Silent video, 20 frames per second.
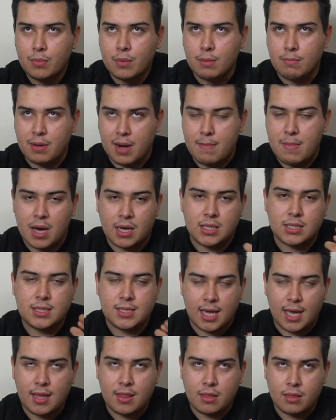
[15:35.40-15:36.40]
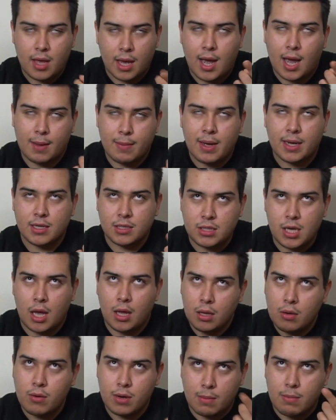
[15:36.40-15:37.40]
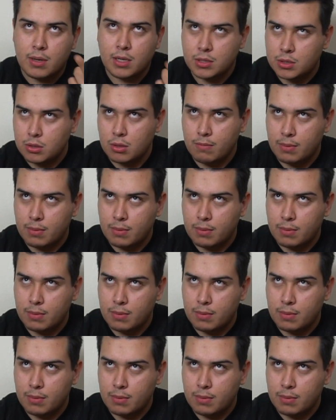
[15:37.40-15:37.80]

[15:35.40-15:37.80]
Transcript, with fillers: But I'm not going to say, like, I'm not going to tell you what I'm going to do,